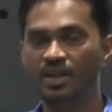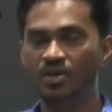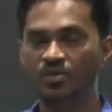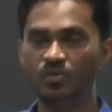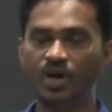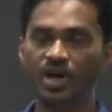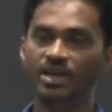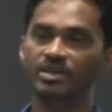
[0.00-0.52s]

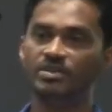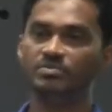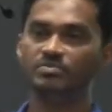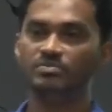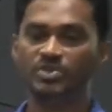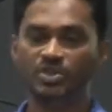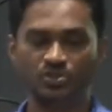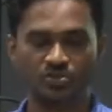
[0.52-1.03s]
Why?
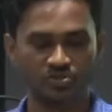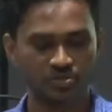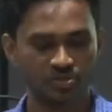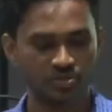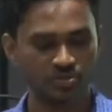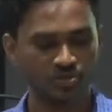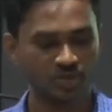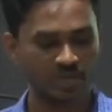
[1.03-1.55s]

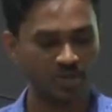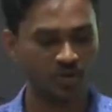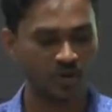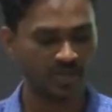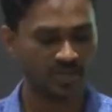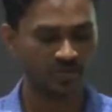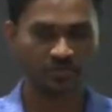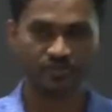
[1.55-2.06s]
Because you are
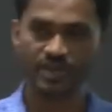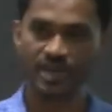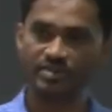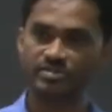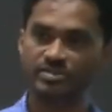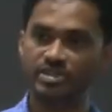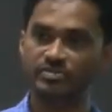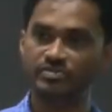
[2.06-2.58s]
going on a
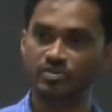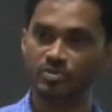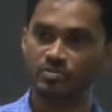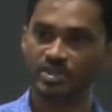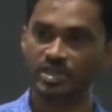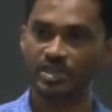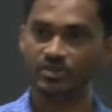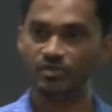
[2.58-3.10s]
factory
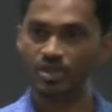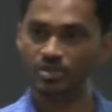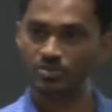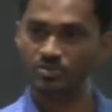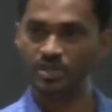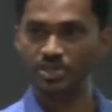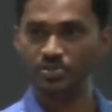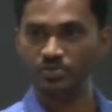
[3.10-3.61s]
from grade 1
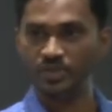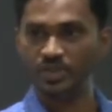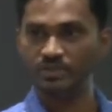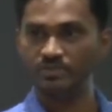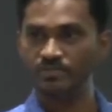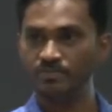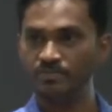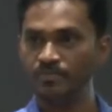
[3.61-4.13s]
to grade
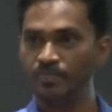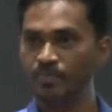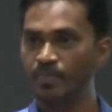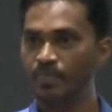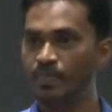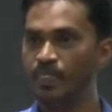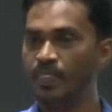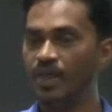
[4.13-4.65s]

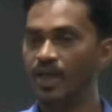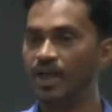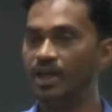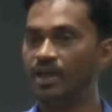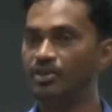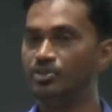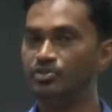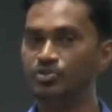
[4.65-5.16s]
12,
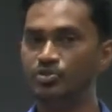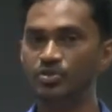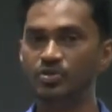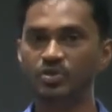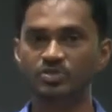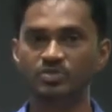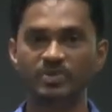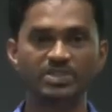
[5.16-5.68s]
and
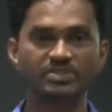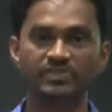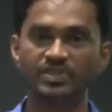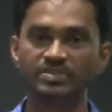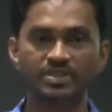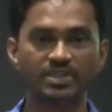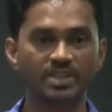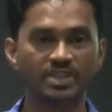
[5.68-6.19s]
your
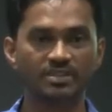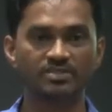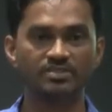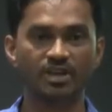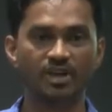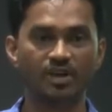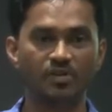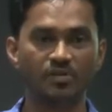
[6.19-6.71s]
specific skills
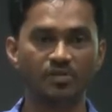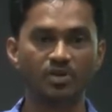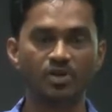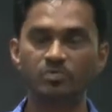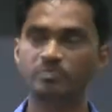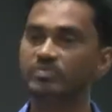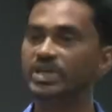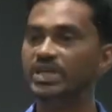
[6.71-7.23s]
are
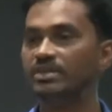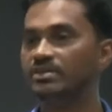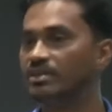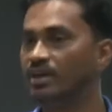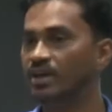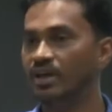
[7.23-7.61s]
not being